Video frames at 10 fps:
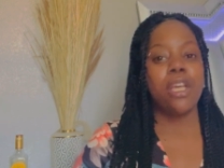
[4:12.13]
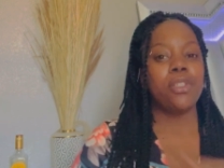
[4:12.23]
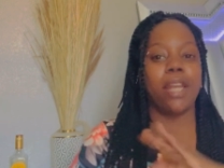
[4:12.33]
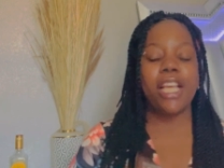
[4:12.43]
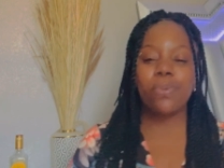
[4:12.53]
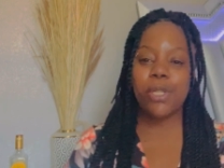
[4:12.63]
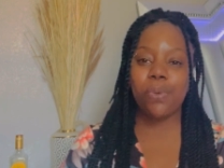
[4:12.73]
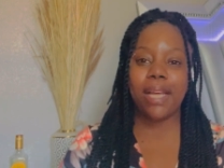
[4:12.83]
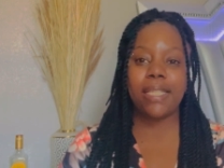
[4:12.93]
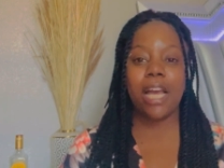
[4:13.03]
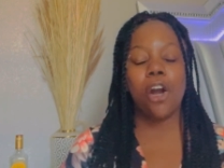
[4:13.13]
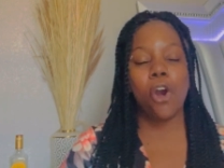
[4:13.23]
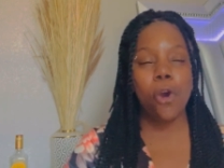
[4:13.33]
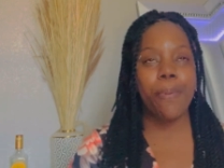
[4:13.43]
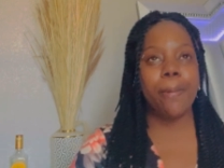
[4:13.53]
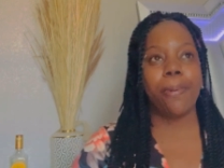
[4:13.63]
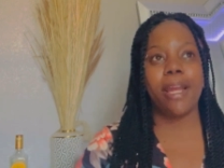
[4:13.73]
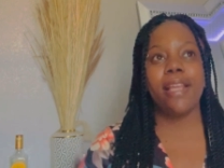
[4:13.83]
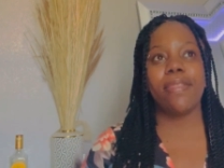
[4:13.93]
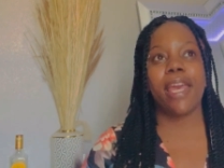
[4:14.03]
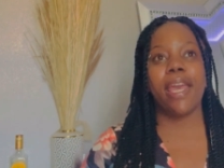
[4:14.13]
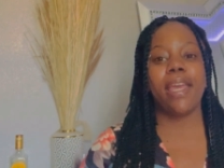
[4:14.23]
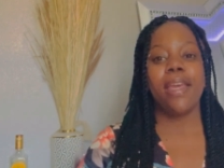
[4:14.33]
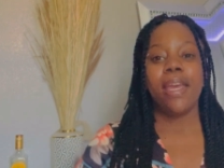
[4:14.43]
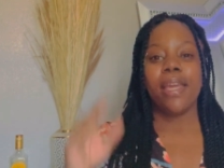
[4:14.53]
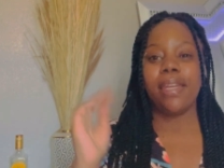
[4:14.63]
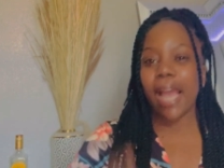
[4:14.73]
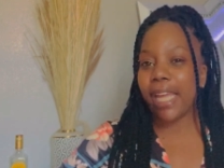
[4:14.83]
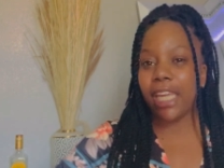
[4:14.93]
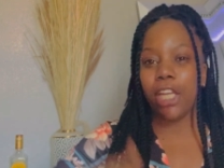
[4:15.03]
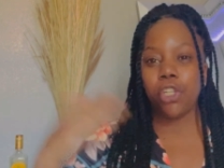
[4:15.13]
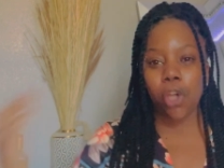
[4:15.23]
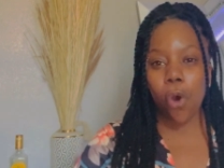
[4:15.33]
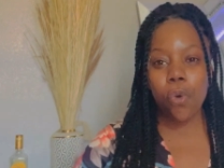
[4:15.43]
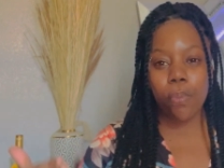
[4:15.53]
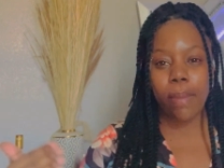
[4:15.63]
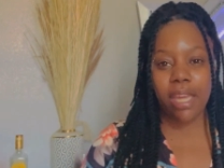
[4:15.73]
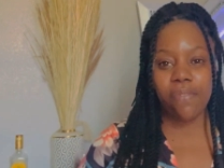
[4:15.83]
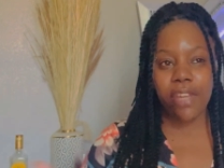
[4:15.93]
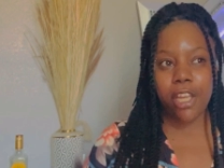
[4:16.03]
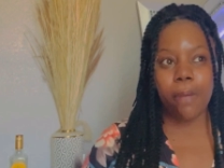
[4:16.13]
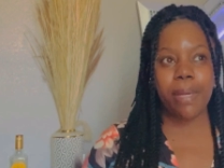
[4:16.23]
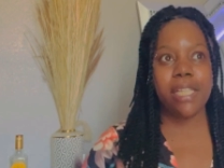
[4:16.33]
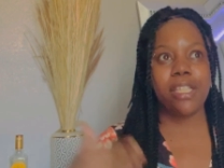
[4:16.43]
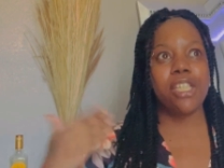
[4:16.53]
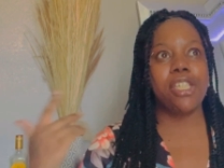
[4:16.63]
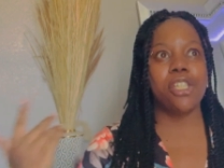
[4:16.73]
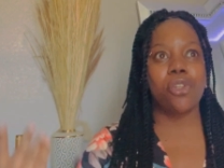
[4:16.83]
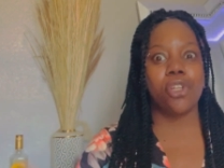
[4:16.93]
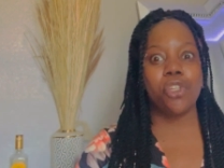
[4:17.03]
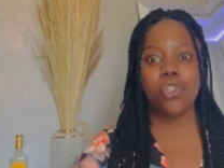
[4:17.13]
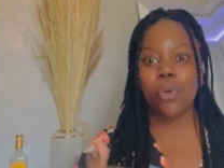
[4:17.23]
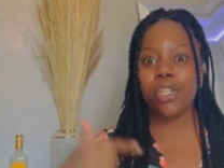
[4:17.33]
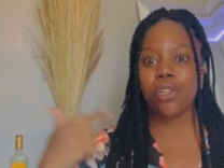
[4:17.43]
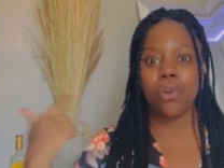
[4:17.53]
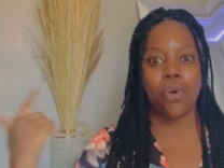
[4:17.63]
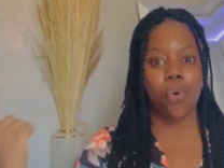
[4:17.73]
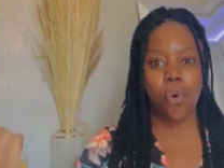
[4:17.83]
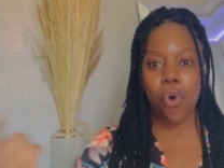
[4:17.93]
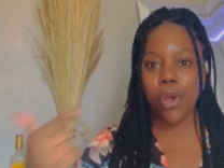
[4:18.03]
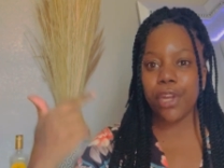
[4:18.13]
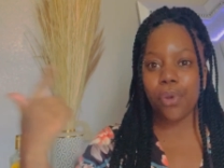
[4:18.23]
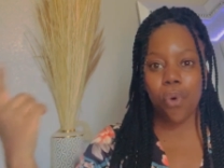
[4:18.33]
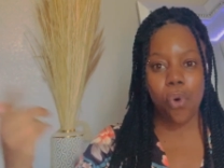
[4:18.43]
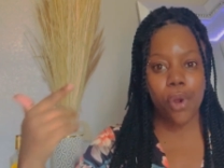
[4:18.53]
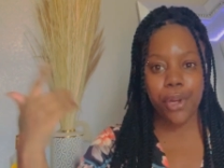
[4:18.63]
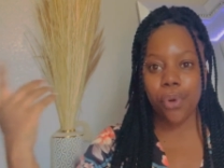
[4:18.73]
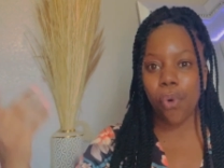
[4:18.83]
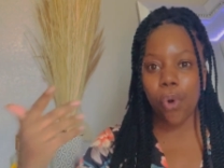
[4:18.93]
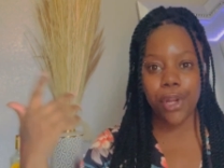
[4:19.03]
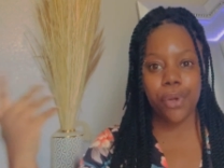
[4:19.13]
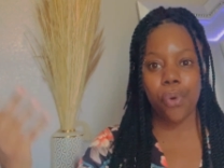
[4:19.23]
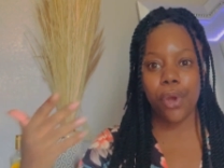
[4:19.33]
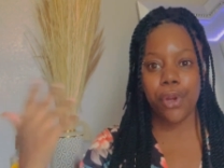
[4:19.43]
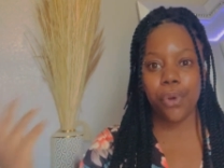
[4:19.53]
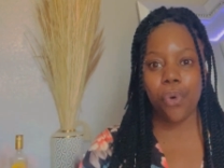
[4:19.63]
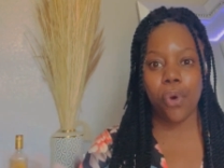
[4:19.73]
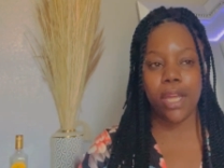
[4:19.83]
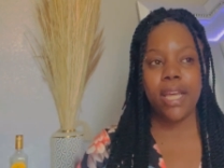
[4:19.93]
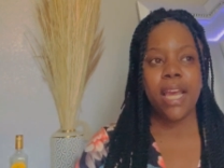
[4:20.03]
So that's the reason why I say I hope and pray that Nike don't make a video because this just this story is gonna go on and on and on and on and on.